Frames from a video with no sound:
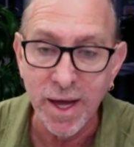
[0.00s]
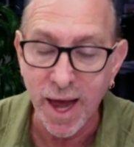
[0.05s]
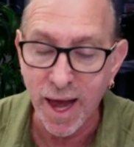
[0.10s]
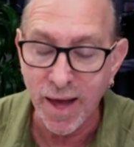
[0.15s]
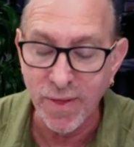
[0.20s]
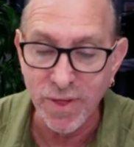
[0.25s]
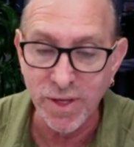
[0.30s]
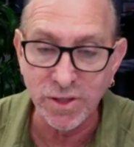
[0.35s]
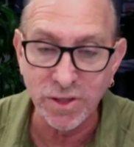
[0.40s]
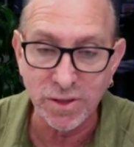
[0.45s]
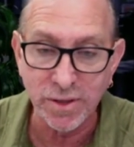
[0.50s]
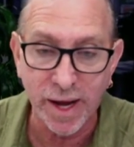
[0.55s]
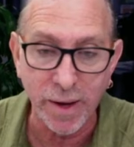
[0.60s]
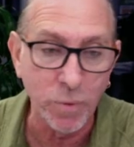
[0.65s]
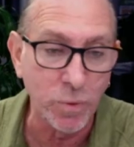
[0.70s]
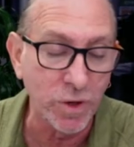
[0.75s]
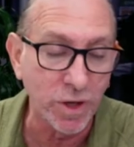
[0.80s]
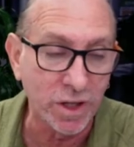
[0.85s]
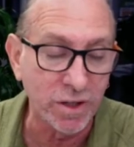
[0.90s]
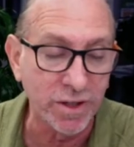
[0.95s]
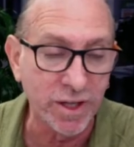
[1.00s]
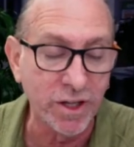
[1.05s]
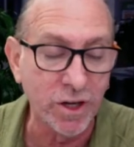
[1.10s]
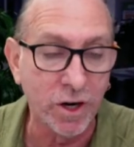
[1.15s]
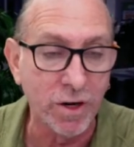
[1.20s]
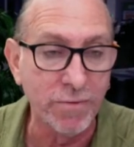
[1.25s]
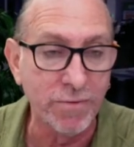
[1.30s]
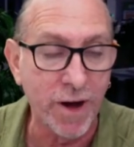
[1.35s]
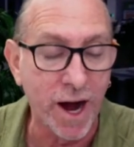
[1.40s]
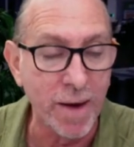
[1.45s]
and this light will clean
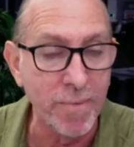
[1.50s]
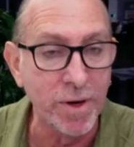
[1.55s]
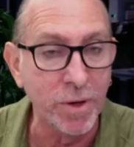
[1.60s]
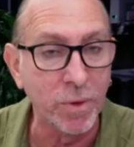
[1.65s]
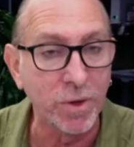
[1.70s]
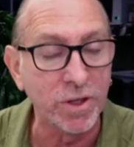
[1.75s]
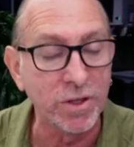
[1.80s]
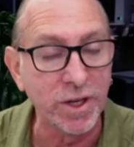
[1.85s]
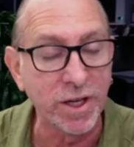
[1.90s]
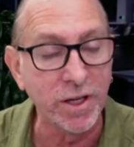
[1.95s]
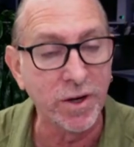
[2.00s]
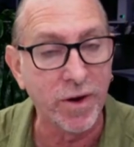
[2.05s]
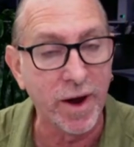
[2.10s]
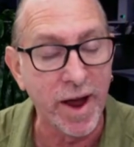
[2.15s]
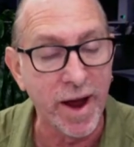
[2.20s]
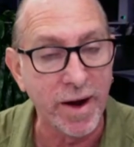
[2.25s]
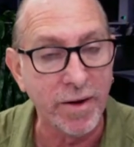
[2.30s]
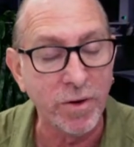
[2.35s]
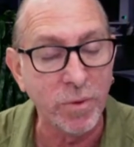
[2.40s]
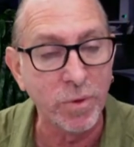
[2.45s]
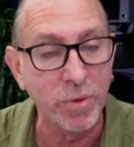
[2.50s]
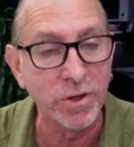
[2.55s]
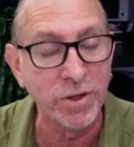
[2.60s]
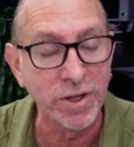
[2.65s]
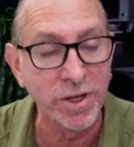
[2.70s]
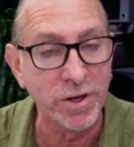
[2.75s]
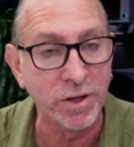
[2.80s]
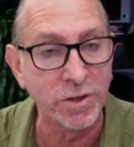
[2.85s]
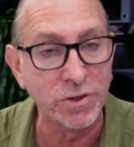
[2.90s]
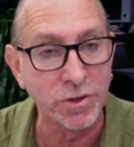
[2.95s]
our environment, it will clean our air, it will
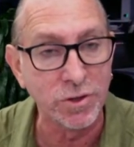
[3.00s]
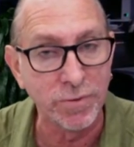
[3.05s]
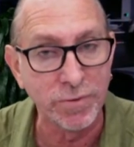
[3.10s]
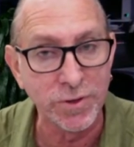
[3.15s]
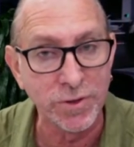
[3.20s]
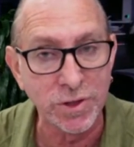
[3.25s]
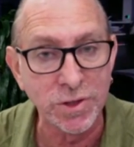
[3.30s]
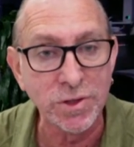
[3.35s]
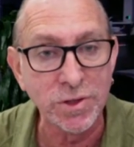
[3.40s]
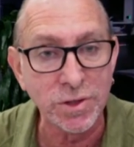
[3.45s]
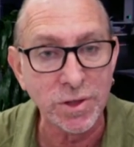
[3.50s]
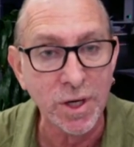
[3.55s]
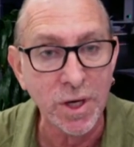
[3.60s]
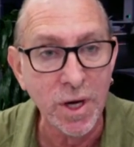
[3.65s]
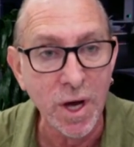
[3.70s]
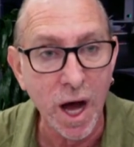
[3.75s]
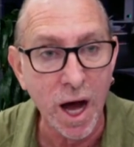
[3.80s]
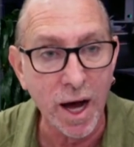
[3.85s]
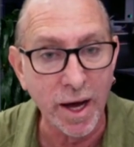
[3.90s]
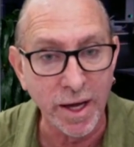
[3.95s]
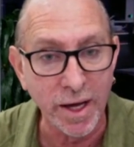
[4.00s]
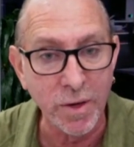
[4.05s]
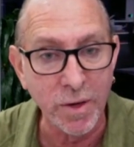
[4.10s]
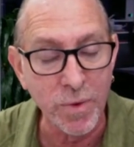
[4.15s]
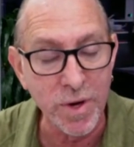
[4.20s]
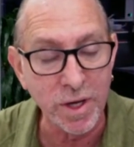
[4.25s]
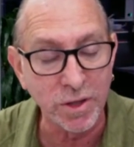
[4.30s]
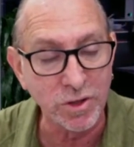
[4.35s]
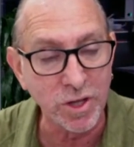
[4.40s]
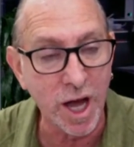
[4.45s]
clean our surfaces in
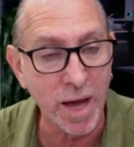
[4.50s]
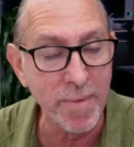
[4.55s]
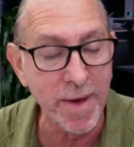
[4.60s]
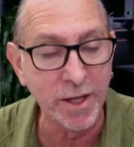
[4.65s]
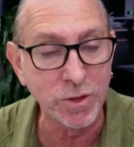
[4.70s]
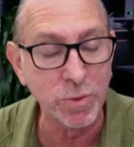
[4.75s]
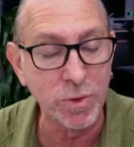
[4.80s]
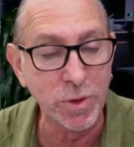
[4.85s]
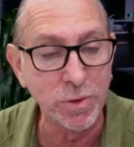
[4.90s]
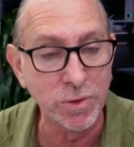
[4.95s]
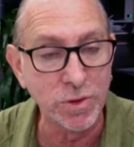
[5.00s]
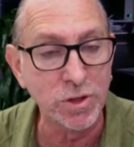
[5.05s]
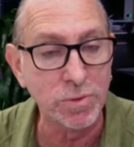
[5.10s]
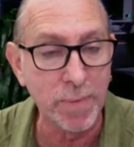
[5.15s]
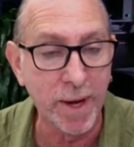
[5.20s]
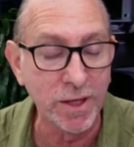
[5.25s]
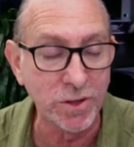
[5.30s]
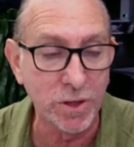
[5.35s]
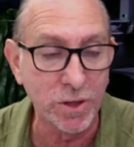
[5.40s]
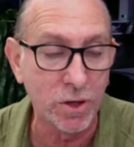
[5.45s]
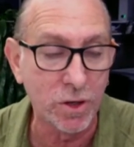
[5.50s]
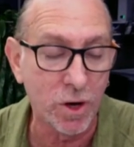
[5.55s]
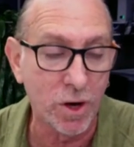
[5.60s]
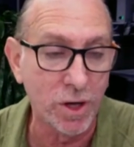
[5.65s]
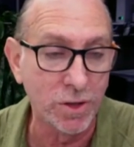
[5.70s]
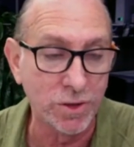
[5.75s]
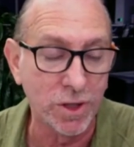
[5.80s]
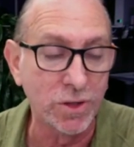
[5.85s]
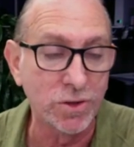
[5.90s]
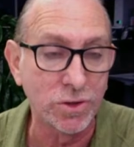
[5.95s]
real time as we use the space and
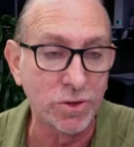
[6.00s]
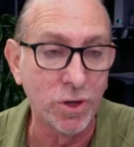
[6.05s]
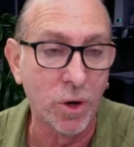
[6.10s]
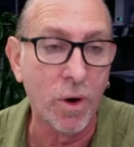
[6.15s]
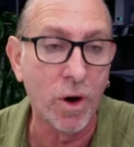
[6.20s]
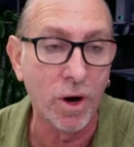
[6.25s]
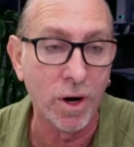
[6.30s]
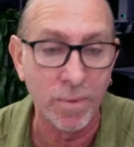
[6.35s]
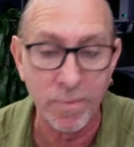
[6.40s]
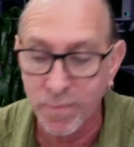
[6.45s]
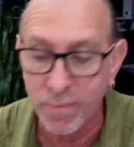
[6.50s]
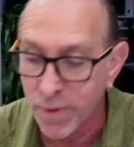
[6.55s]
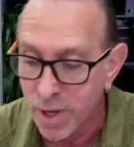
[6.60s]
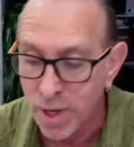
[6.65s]
cause us no harm.